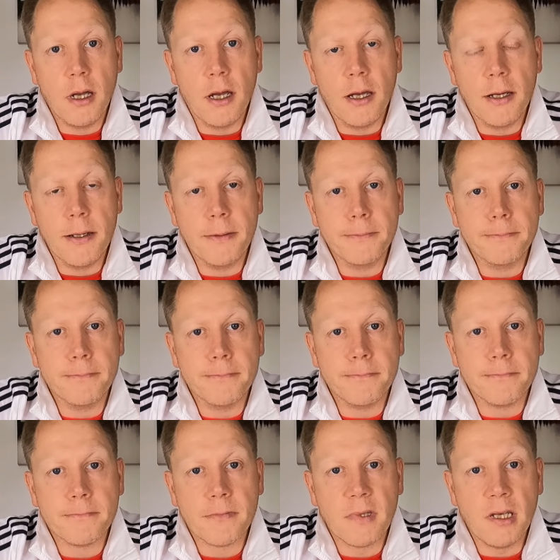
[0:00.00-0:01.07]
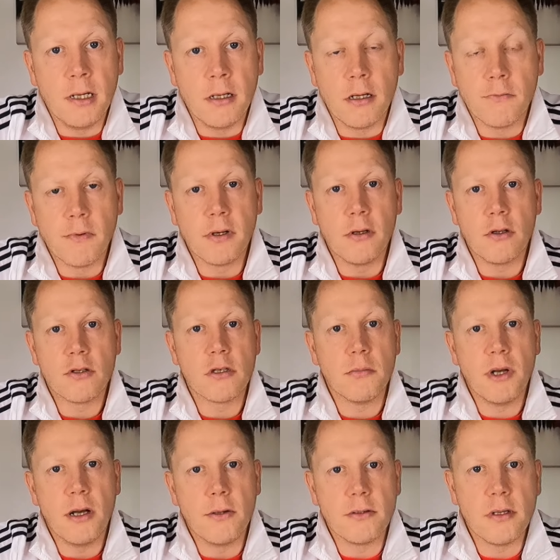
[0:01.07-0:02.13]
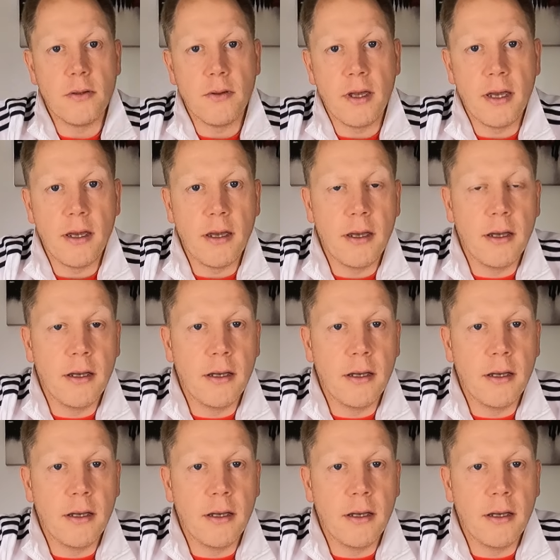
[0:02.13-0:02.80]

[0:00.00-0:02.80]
and I run lots of miles in that,